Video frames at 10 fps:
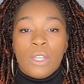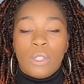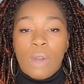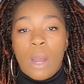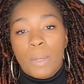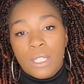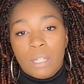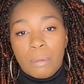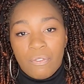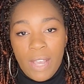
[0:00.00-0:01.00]
you already
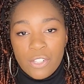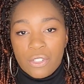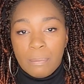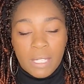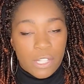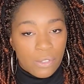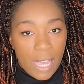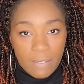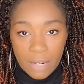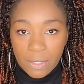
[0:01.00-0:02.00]
look professional because you
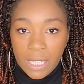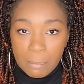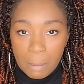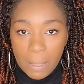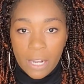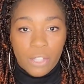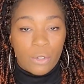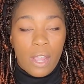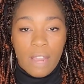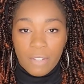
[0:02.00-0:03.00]
have everything prepared,
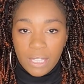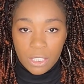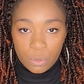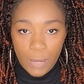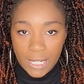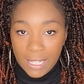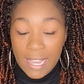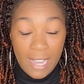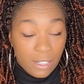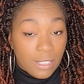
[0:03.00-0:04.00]
everything's ready,
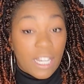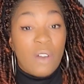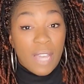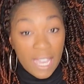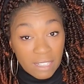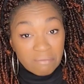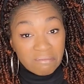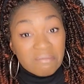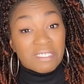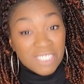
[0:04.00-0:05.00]
and they're like, okay,
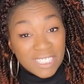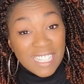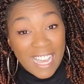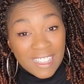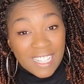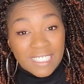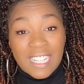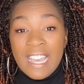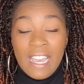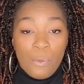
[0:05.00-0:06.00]
she's got this.
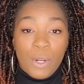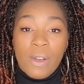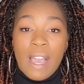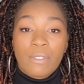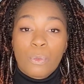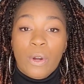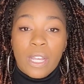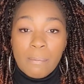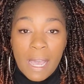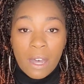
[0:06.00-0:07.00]
And we don't have to worry
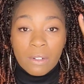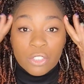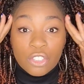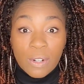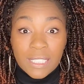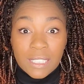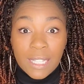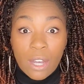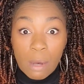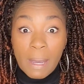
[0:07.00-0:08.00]
about stressing
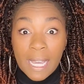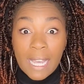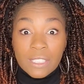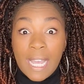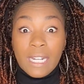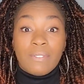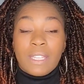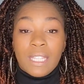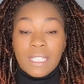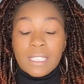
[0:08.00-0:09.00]
like, oh my gosh, I didn't even
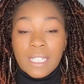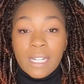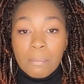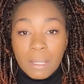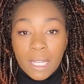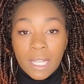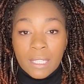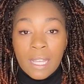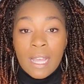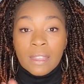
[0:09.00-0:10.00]
think to get a pen.
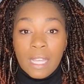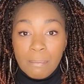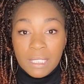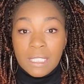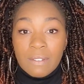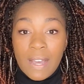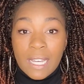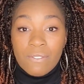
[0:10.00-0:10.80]
Let me see if I can